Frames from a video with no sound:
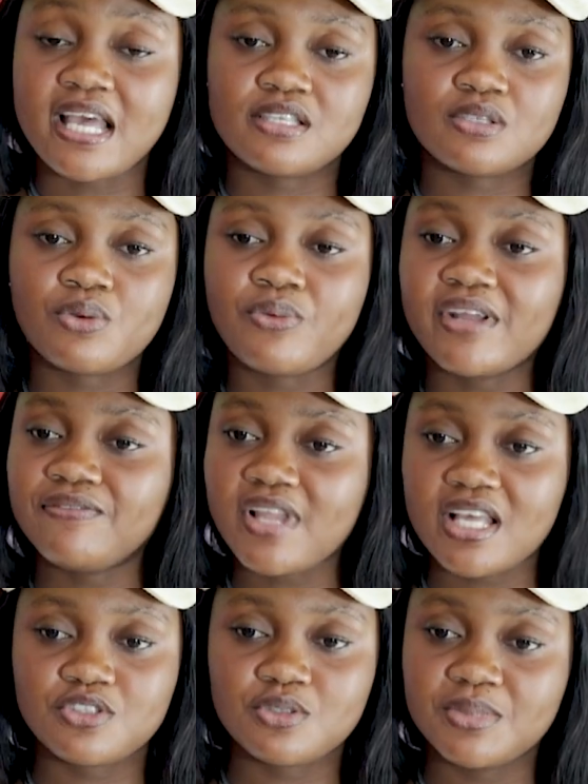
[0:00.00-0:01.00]
So red
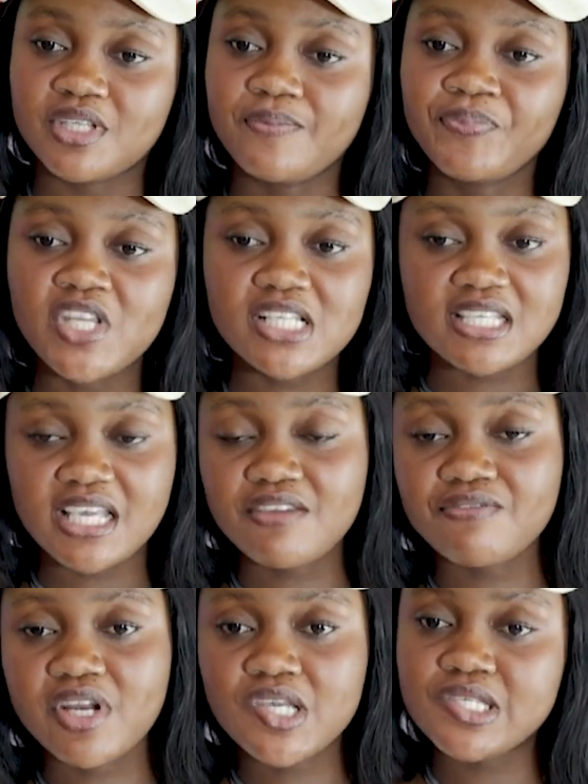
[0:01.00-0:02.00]
flags should be
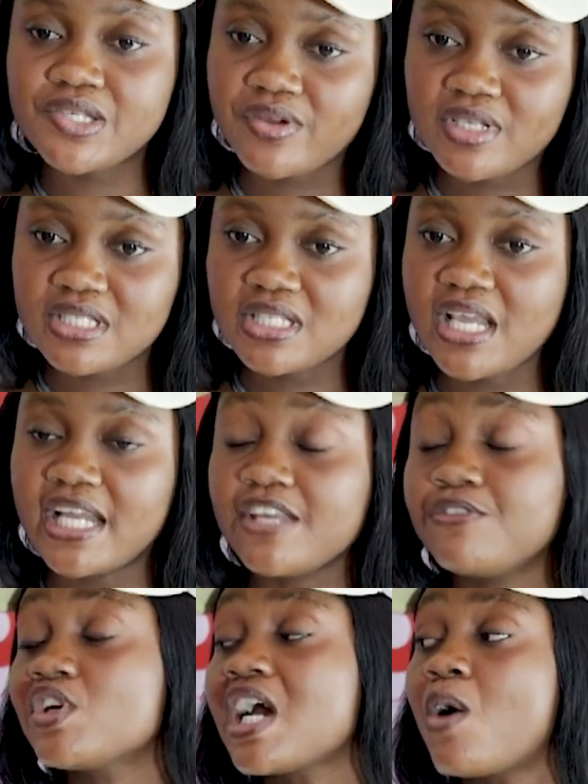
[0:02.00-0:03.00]
taken very seriously. And
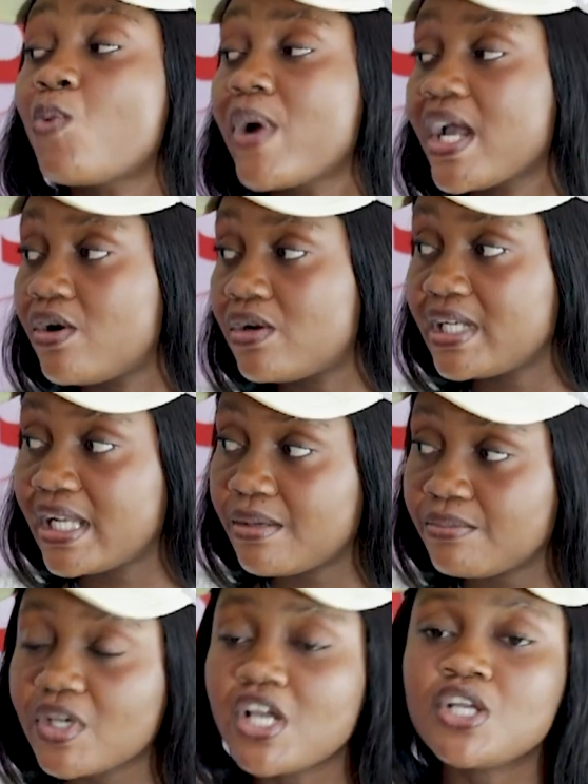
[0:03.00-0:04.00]
if you can work on
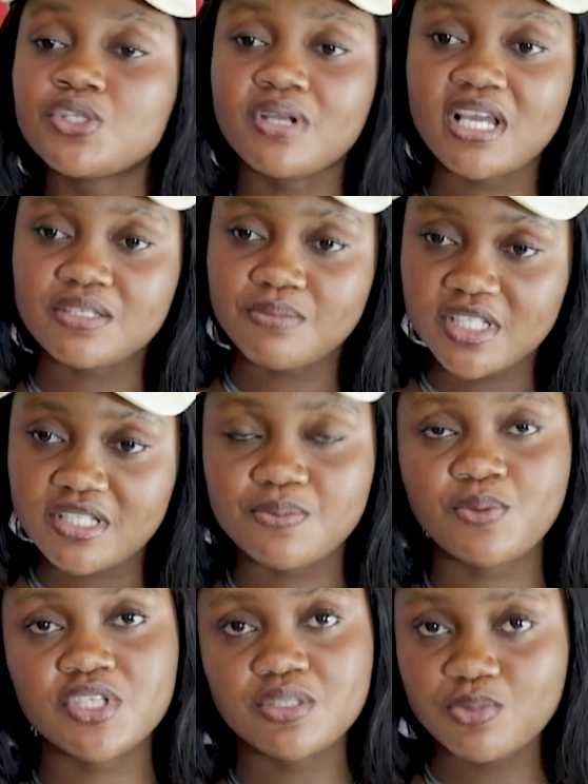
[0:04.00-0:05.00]
them, try as much
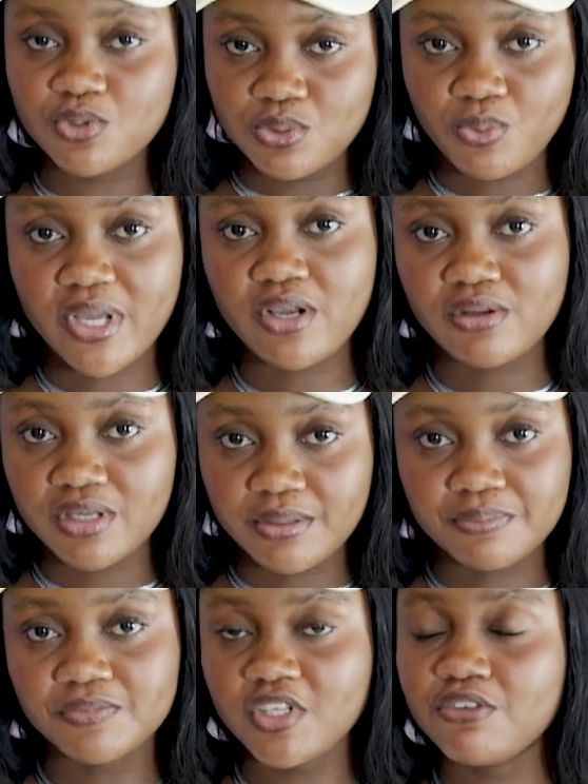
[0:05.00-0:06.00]
as possible to work on
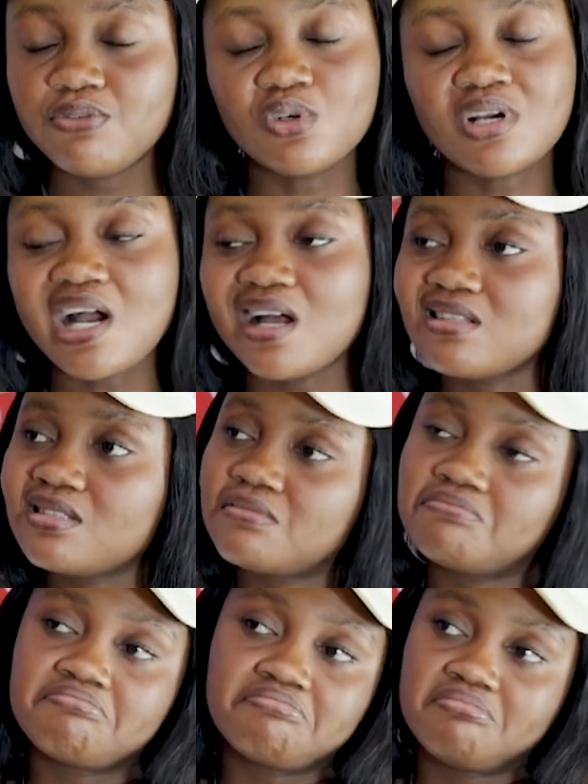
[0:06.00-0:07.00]
them. If you can't,
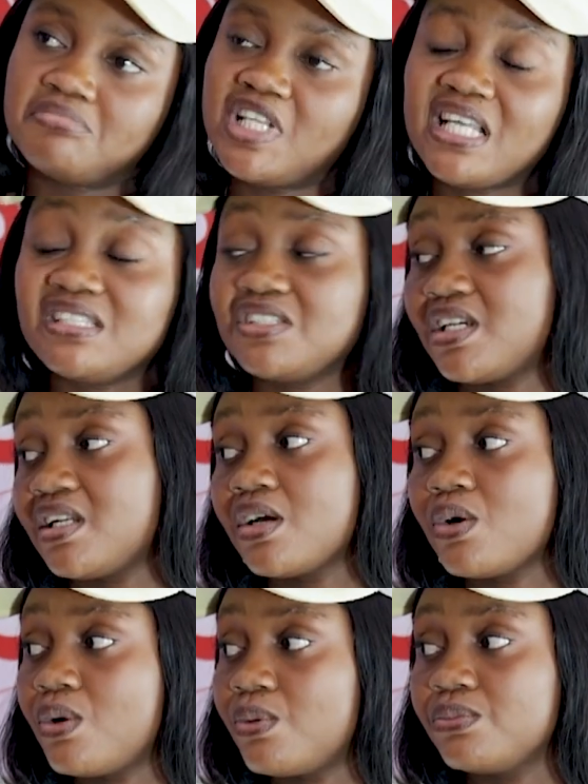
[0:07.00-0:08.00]
let each
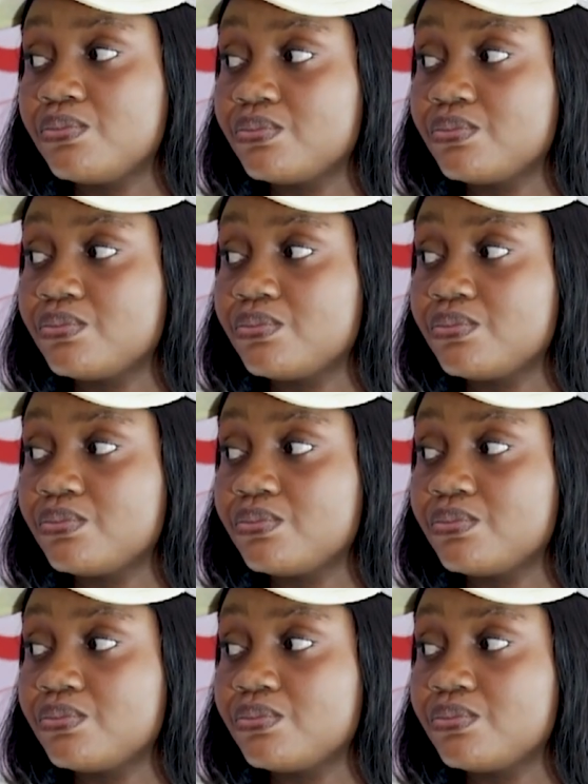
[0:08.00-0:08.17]
other go.